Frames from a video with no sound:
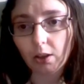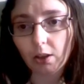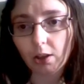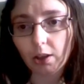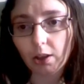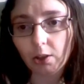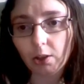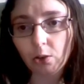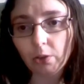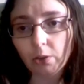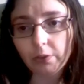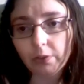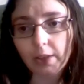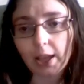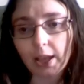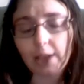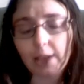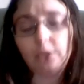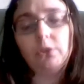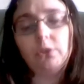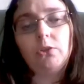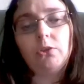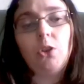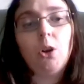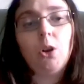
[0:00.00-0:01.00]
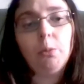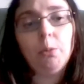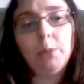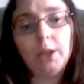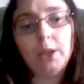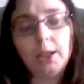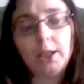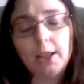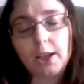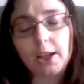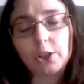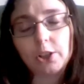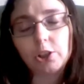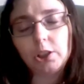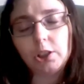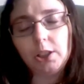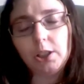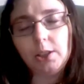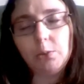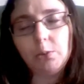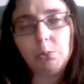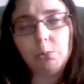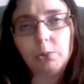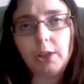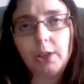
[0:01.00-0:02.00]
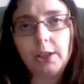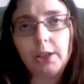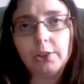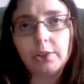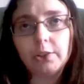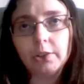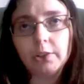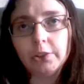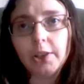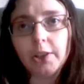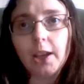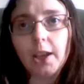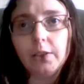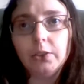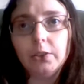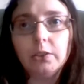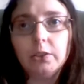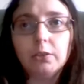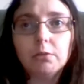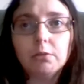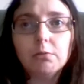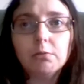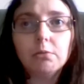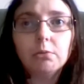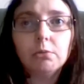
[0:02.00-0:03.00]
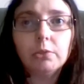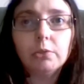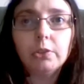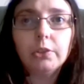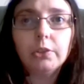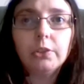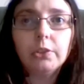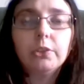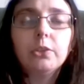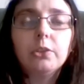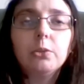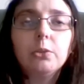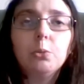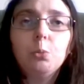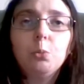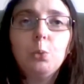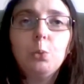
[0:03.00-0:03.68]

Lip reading: on that topic, actually, there's the Safe Schools,